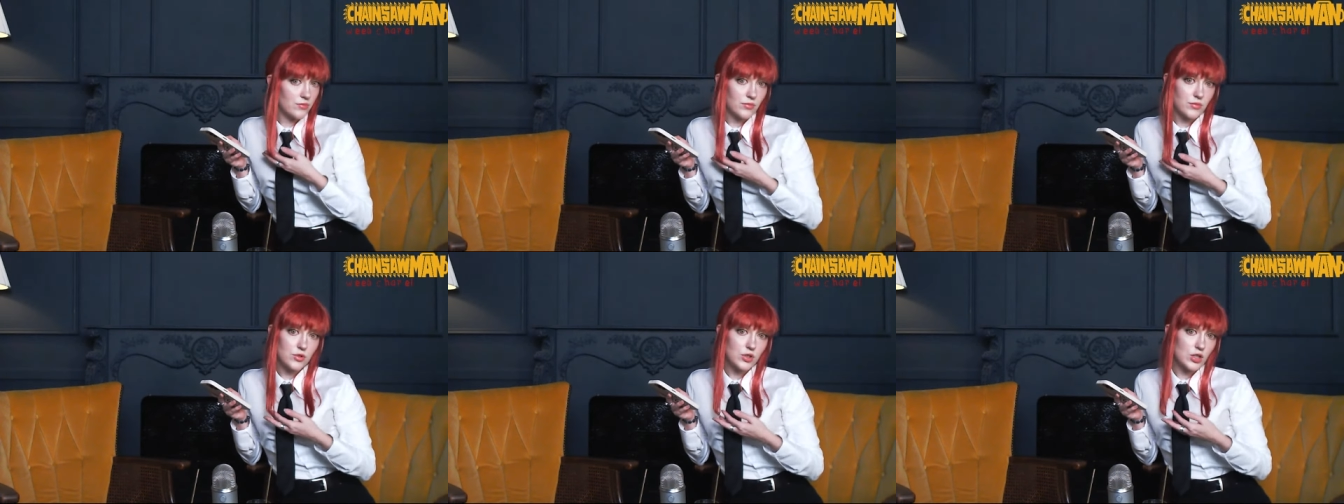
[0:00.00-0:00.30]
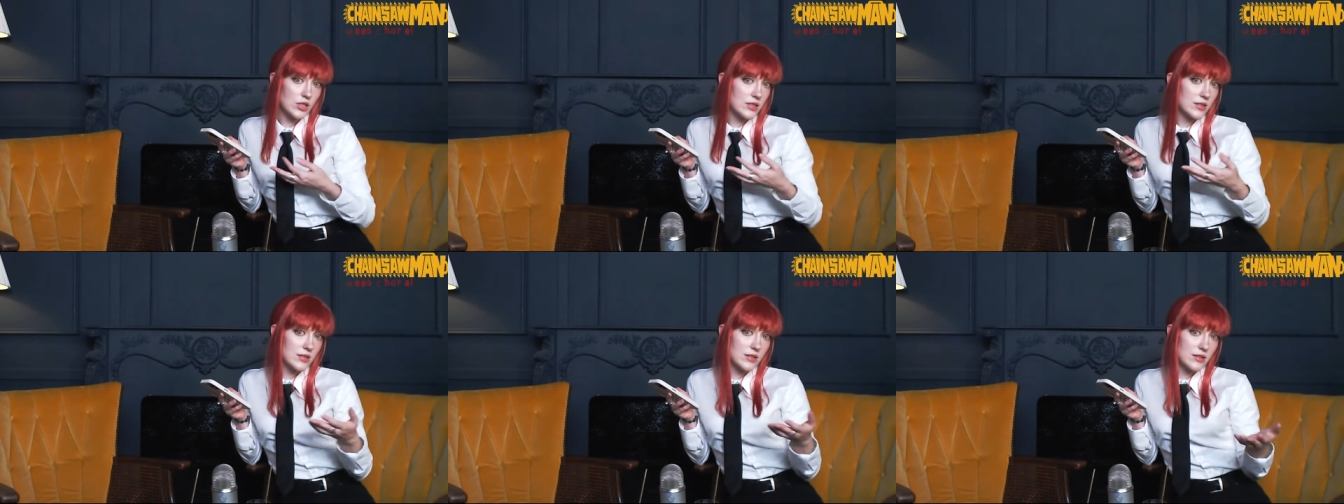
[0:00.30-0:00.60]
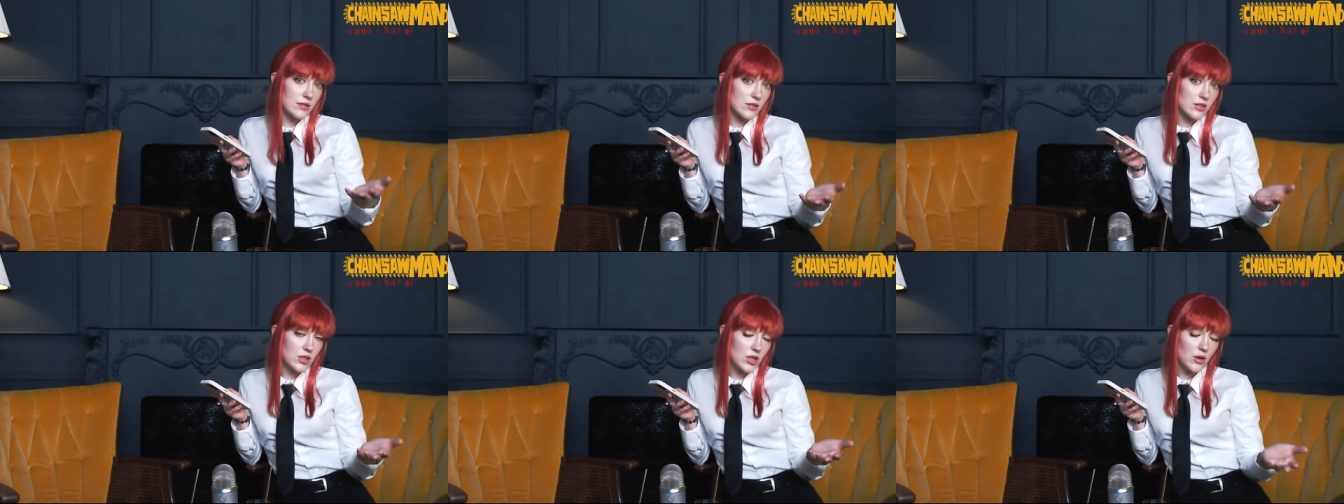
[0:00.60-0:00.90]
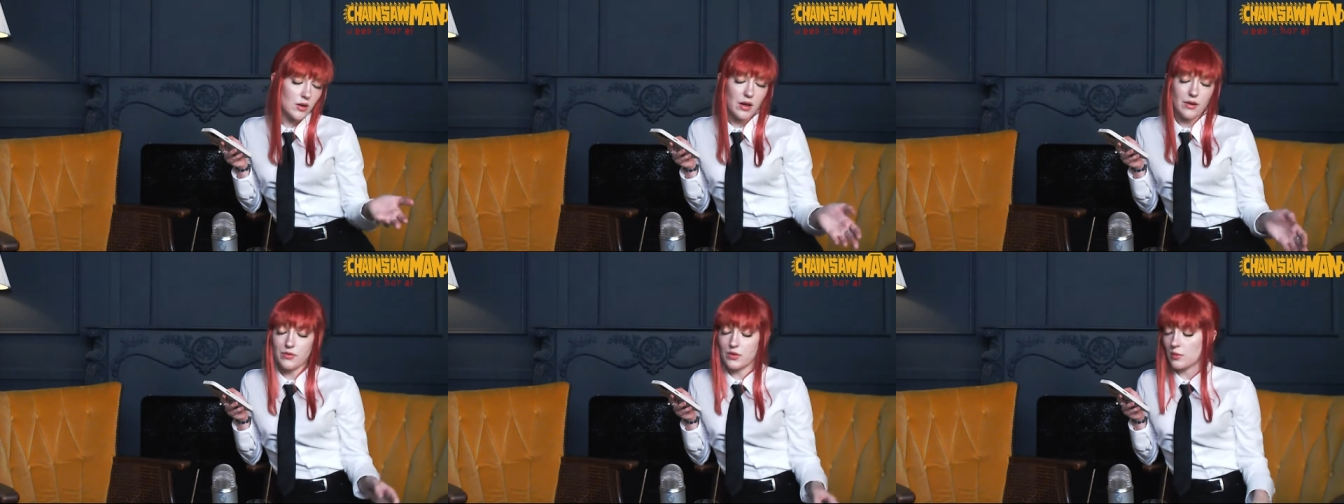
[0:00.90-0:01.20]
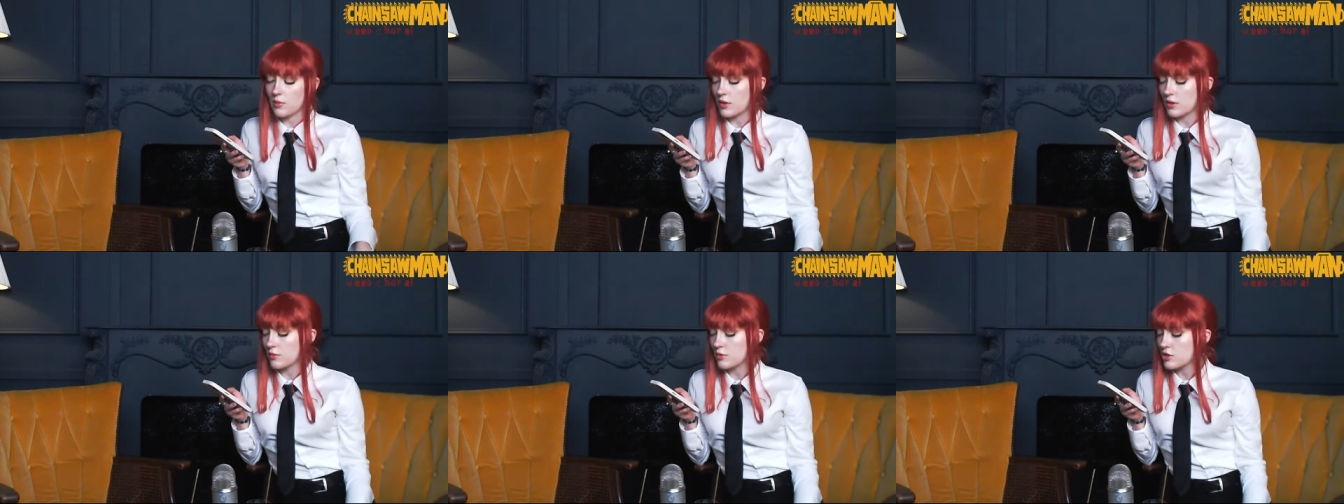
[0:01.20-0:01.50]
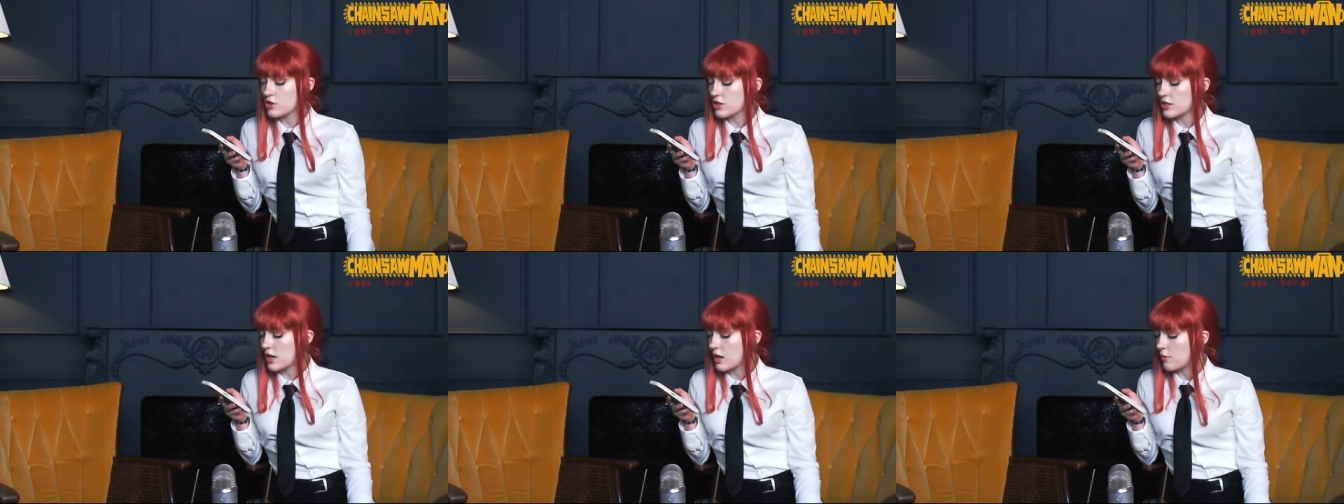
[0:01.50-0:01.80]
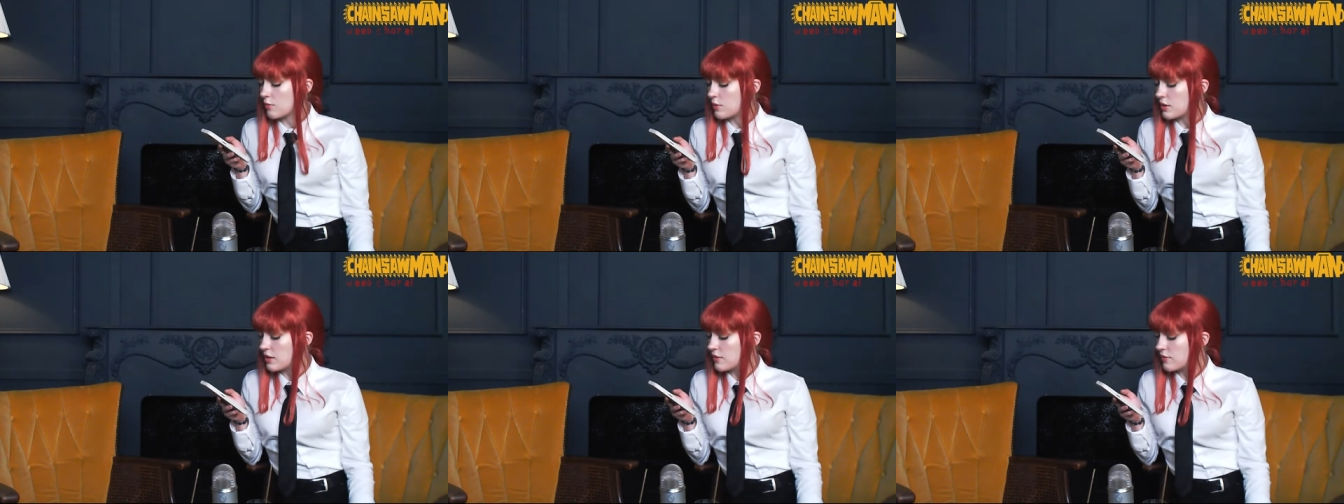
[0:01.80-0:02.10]
just, you know, everyone, which is how
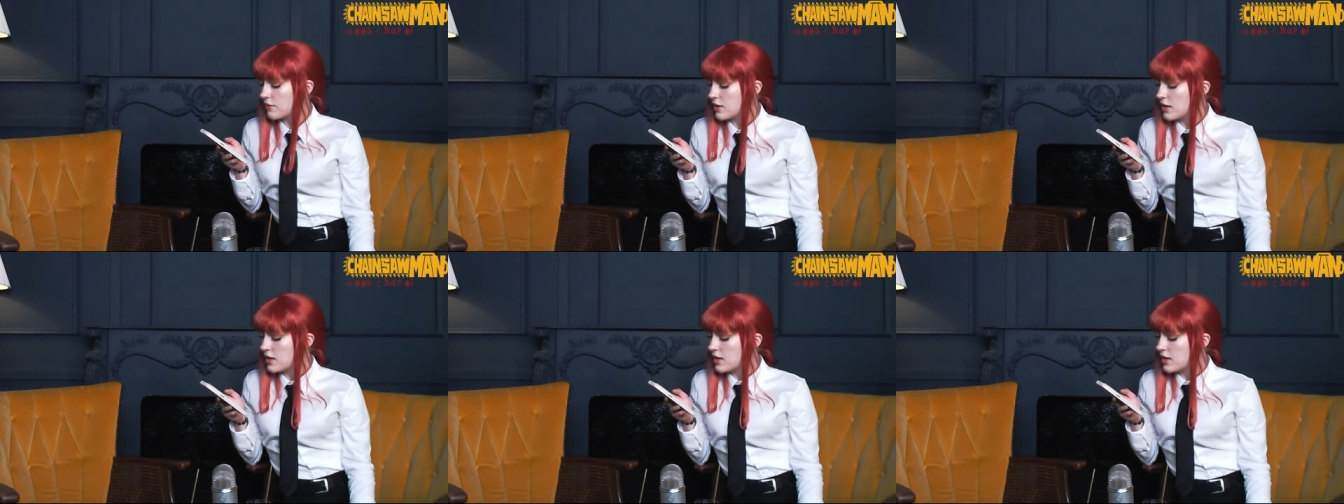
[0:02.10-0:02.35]
we've